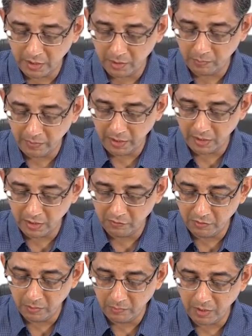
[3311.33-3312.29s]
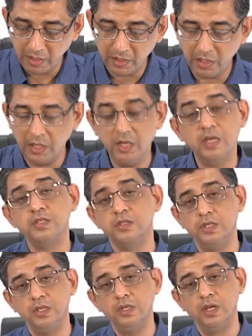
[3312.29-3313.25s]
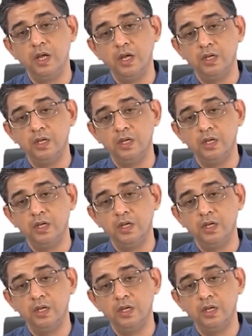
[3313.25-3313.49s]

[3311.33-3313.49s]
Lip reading: and may give him a ASD.